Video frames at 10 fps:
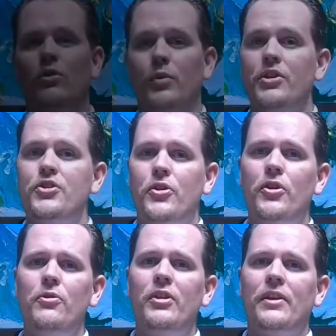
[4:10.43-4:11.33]
We
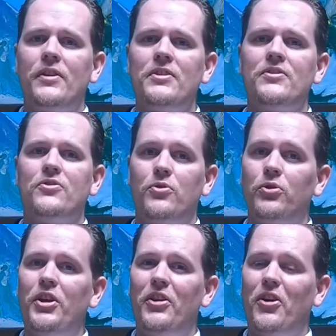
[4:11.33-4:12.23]
assure you that this is
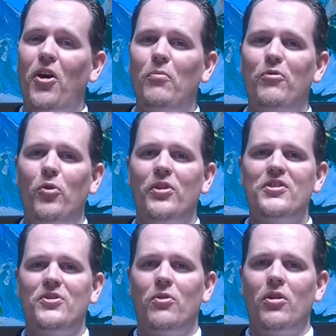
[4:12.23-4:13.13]
truly the calm before the
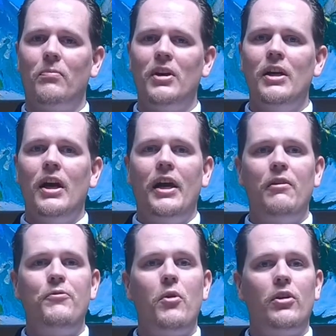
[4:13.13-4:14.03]
storm. And
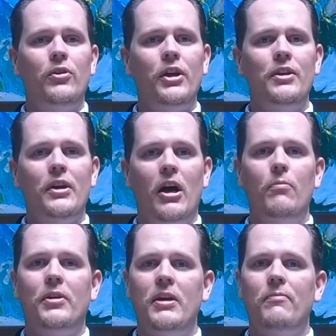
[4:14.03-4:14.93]
if you are looking to
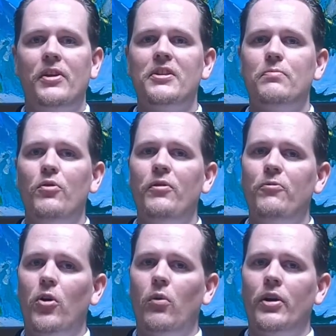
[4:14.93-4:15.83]
help keep things moving
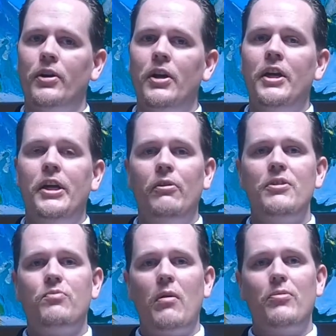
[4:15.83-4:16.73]
forward, here
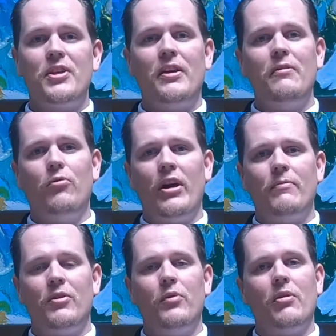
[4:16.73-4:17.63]
is Representative
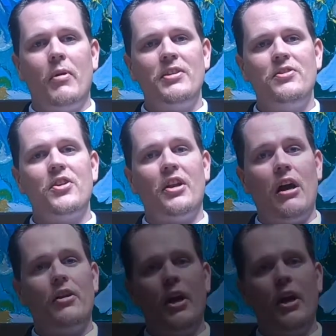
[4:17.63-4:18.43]
Ramthun with a message on how to